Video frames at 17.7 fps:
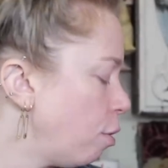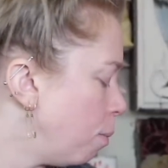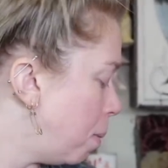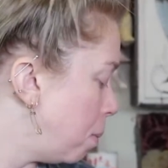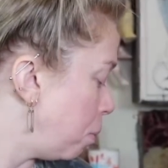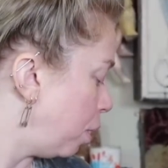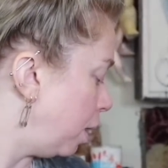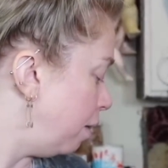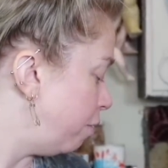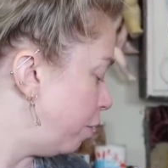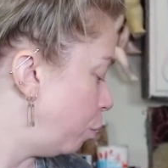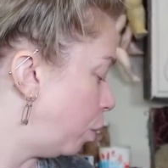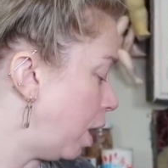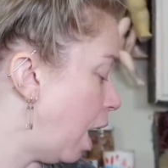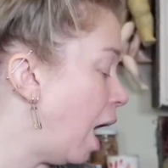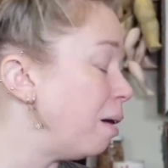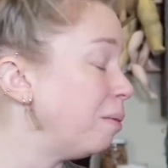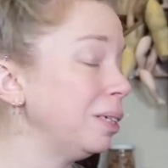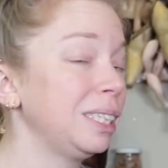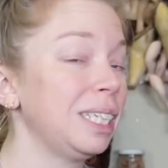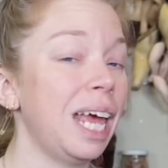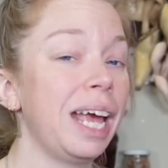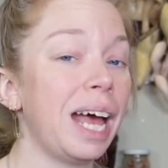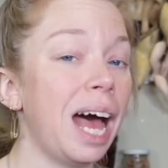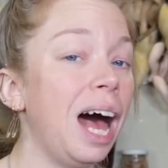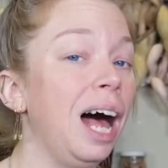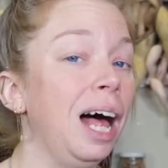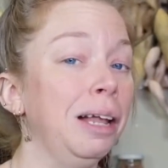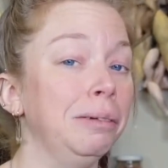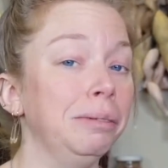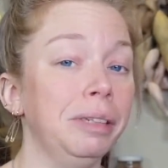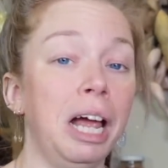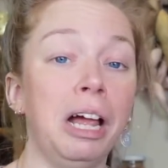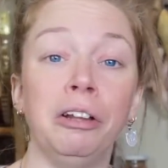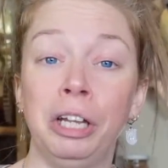remember even when I was like a
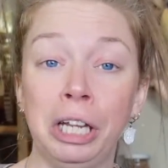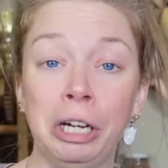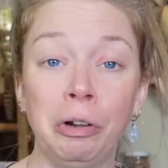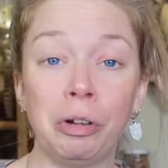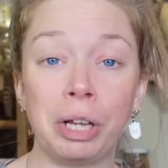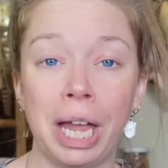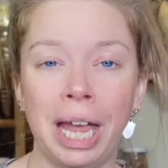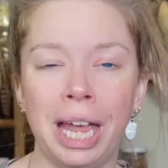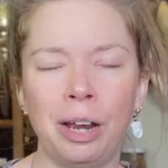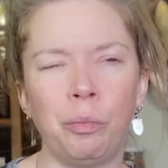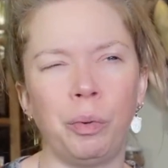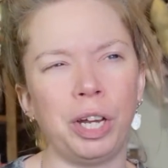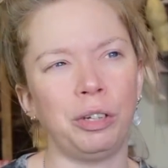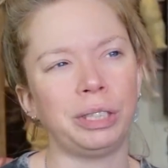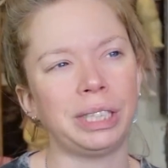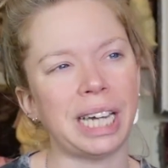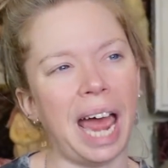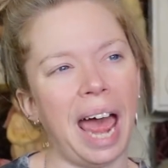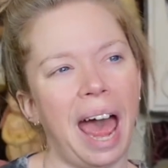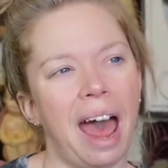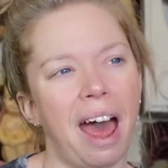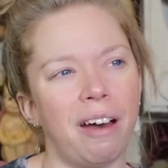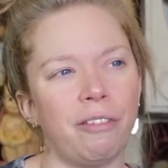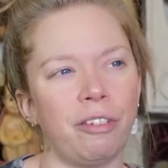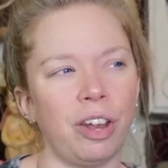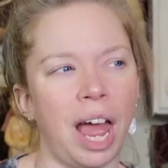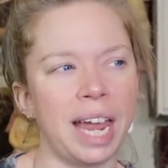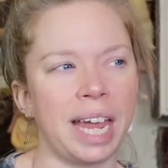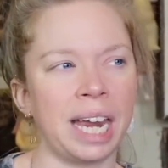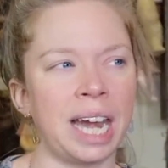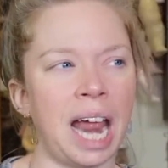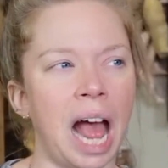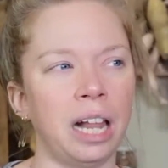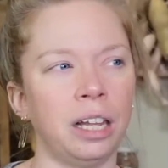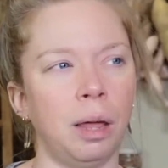little kid, we used to have like
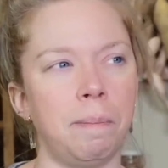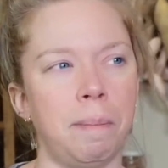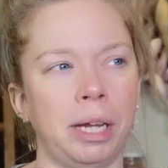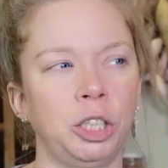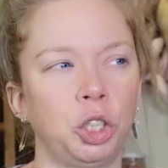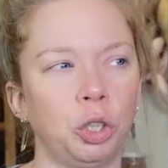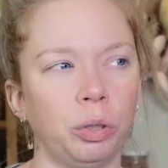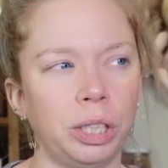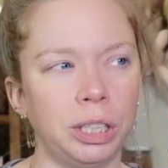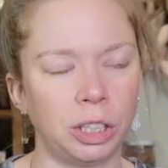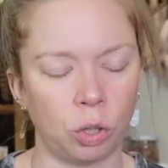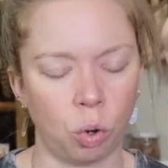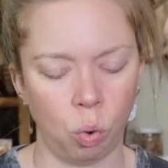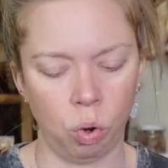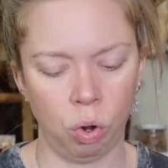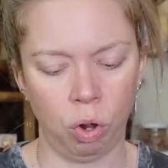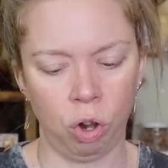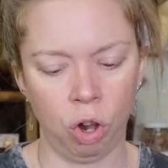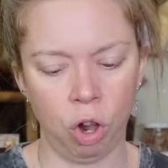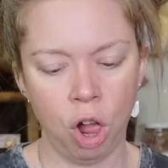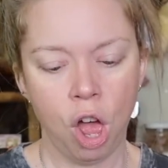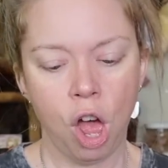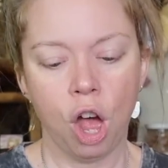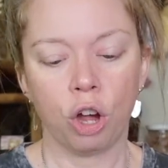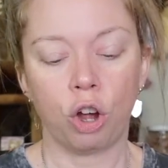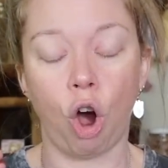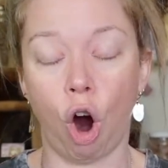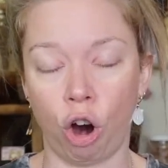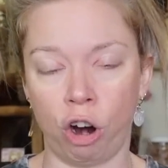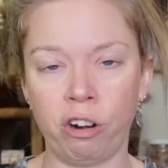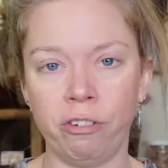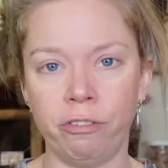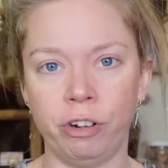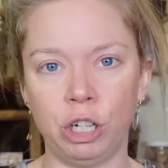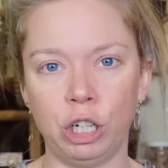an elementary school
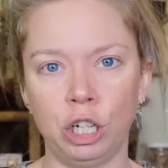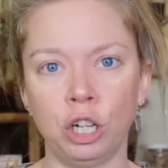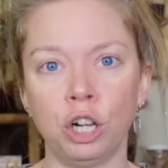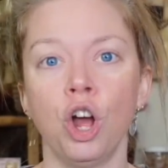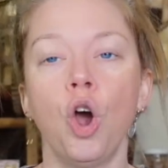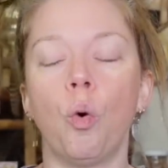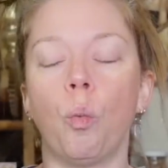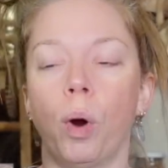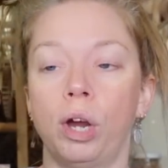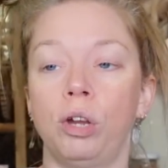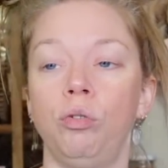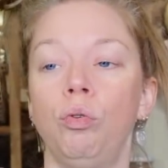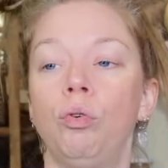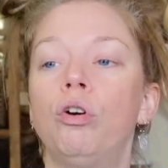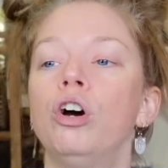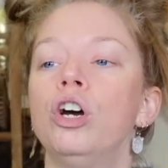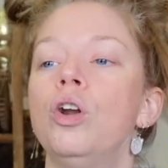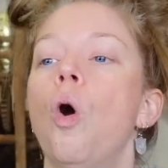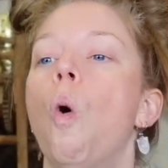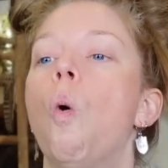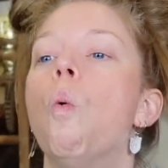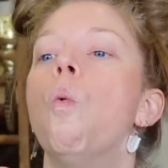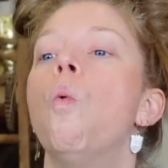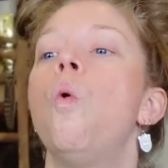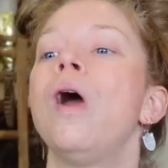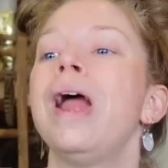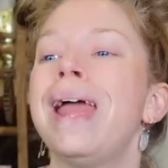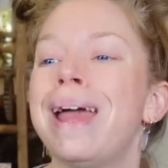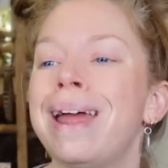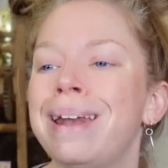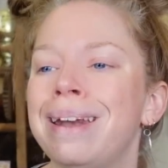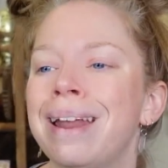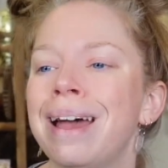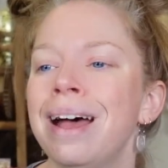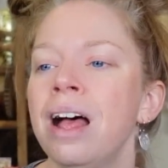carnival where you could
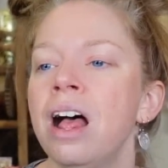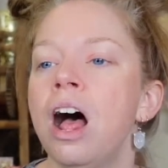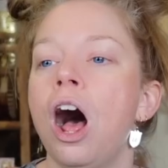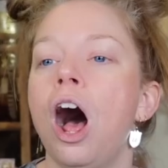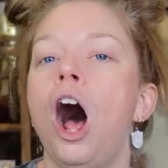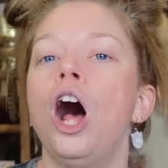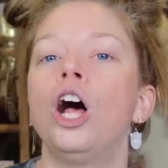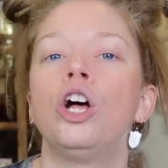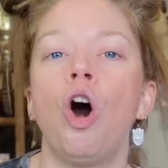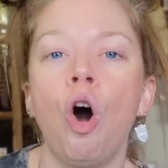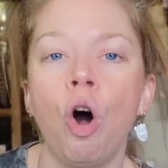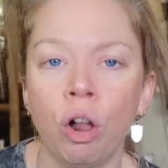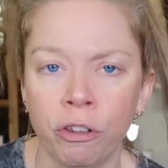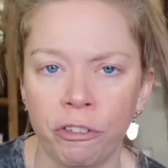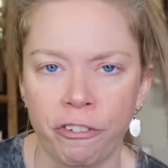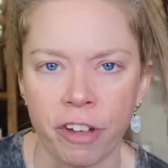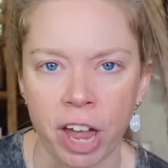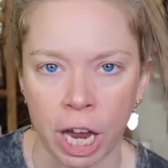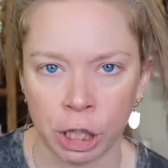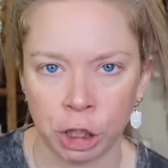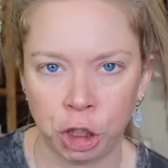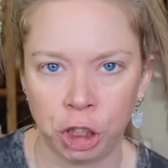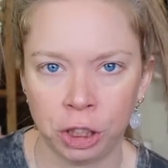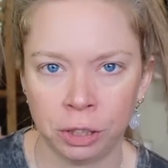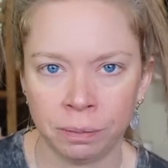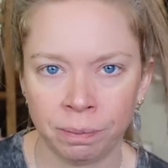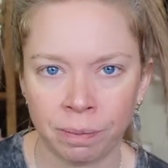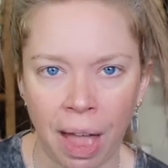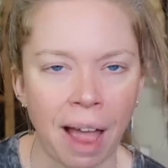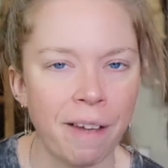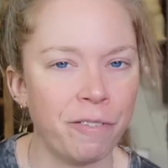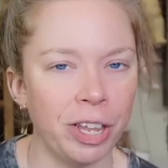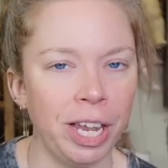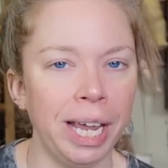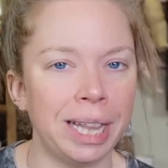win a goldfish. I
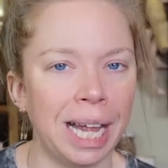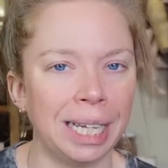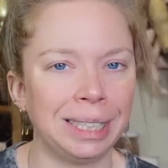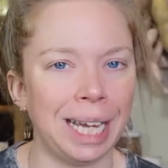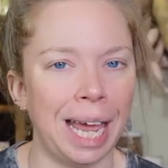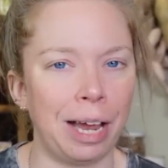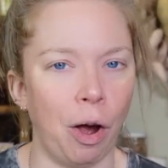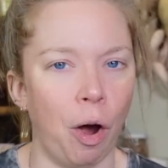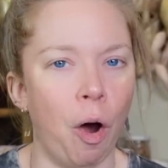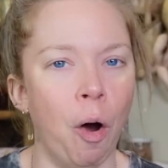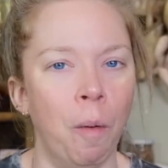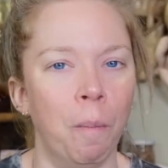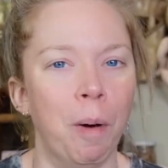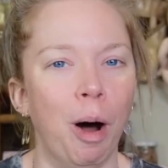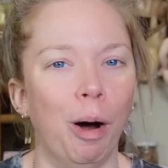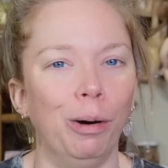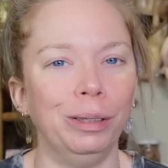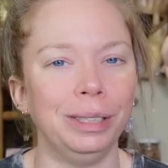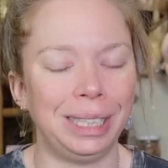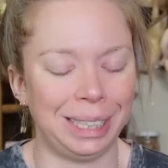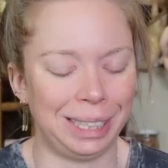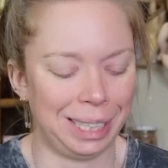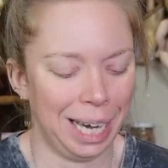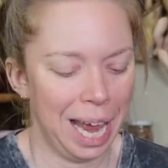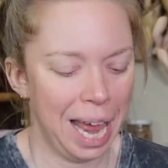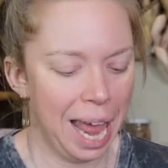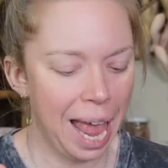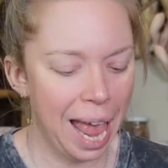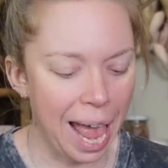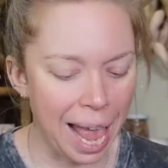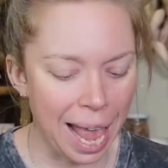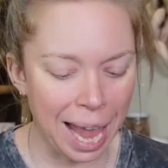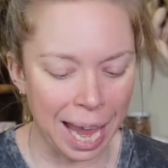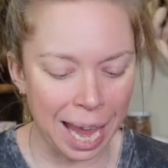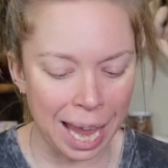feel like that's like almost
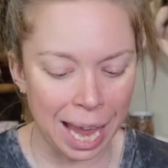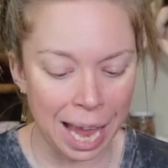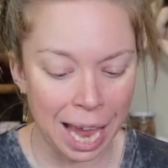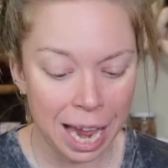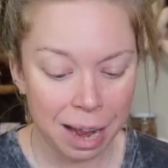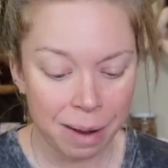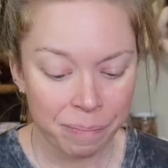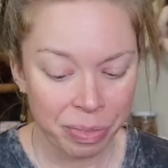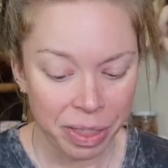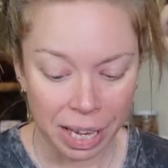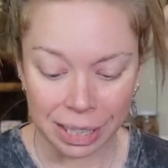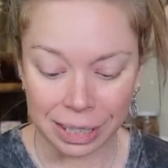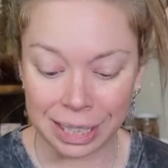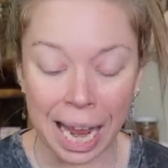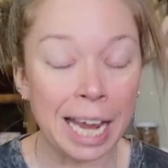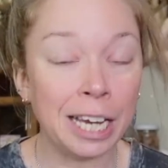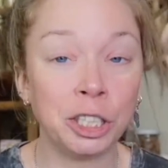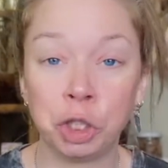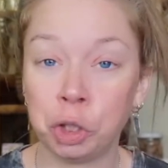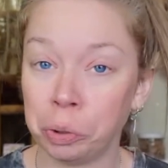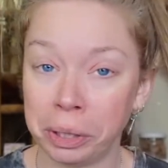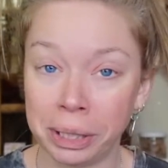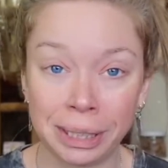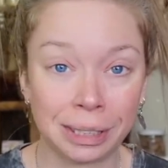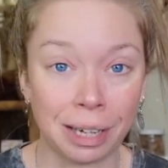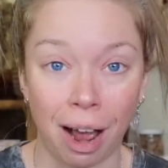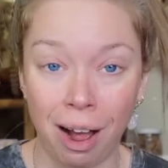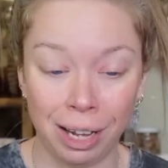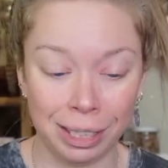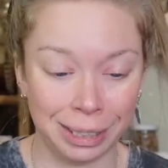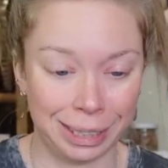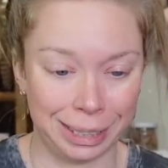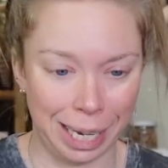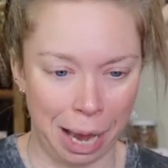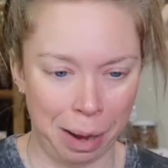a dangerous
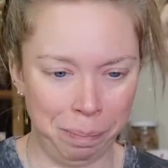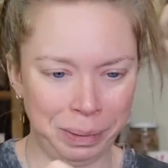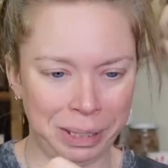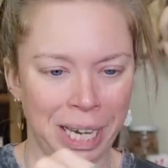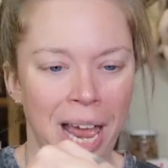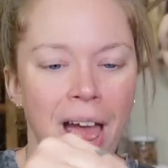concept,